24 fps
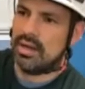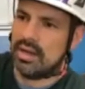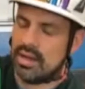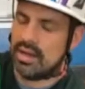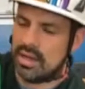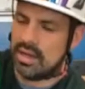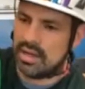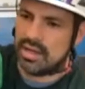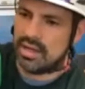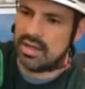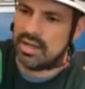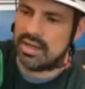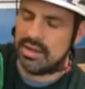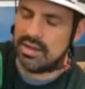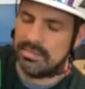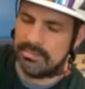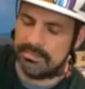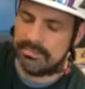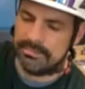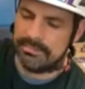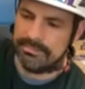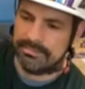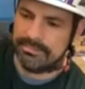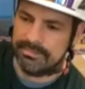
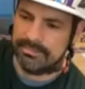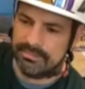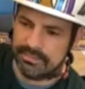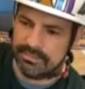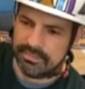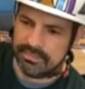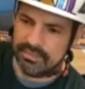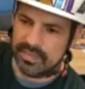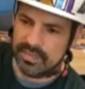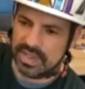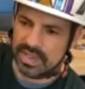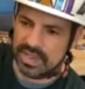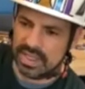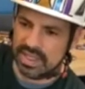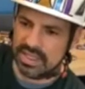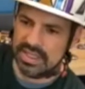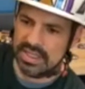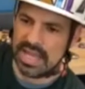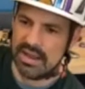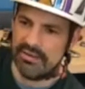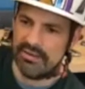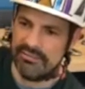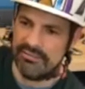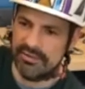um,
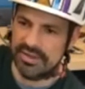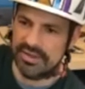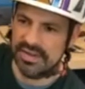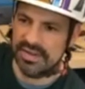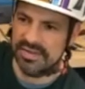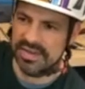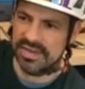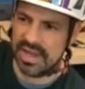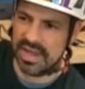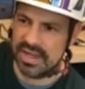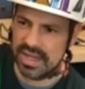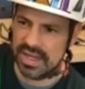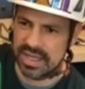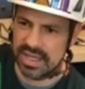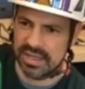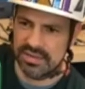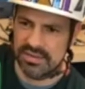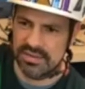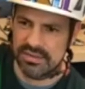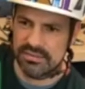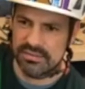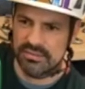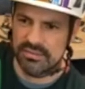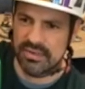yeah, for descending,
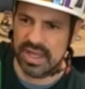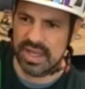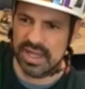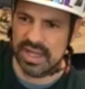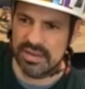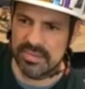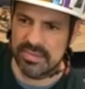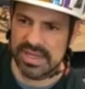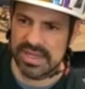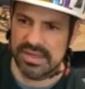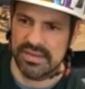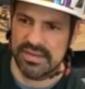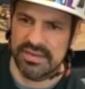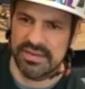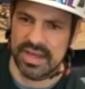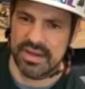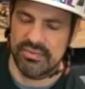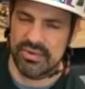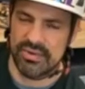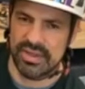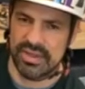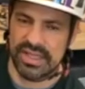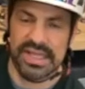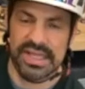it's letting me descend
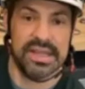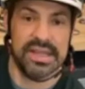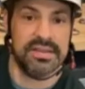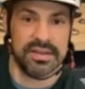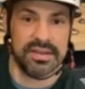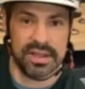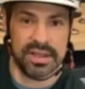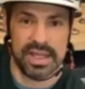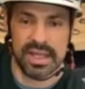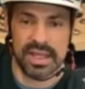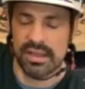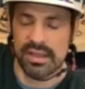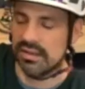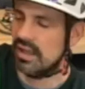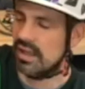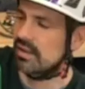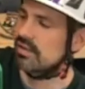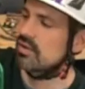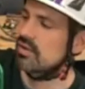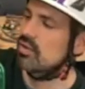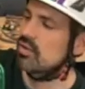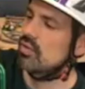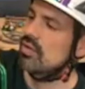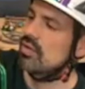really easily.
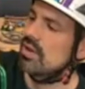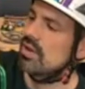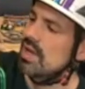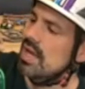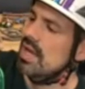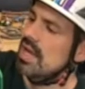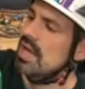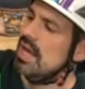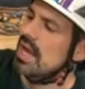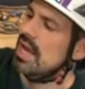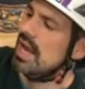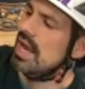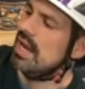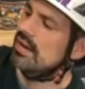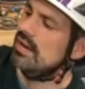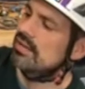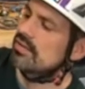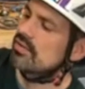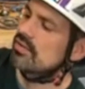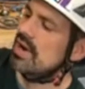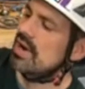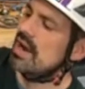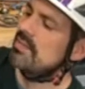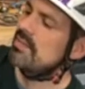That's cool and it's
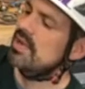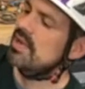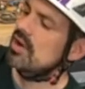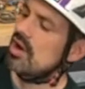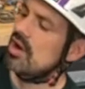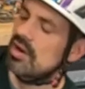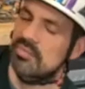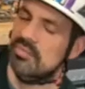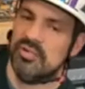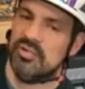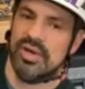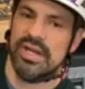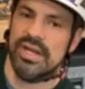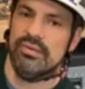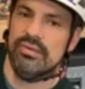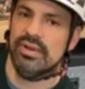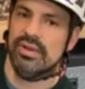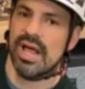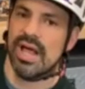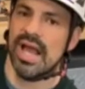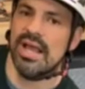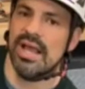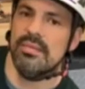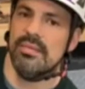grabbing on pretty
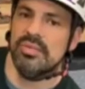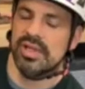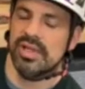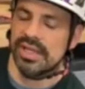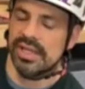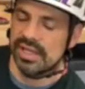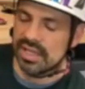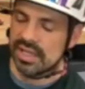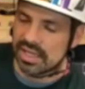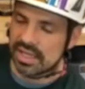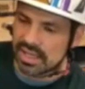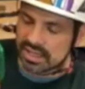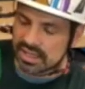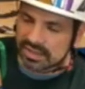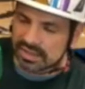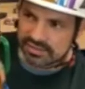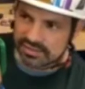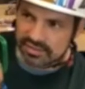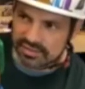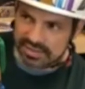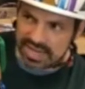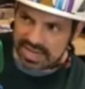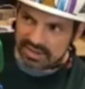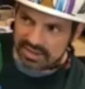reliably.
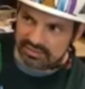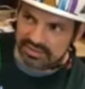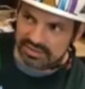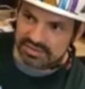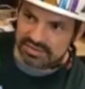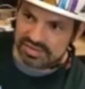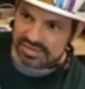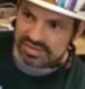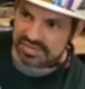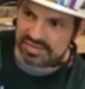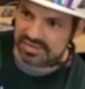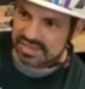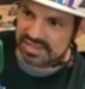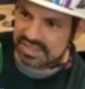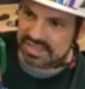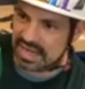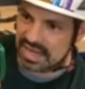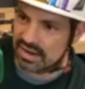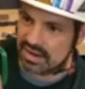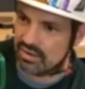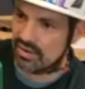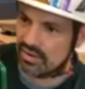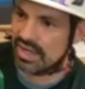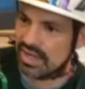So now let's just see
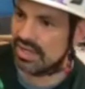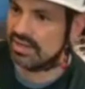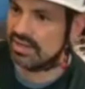how it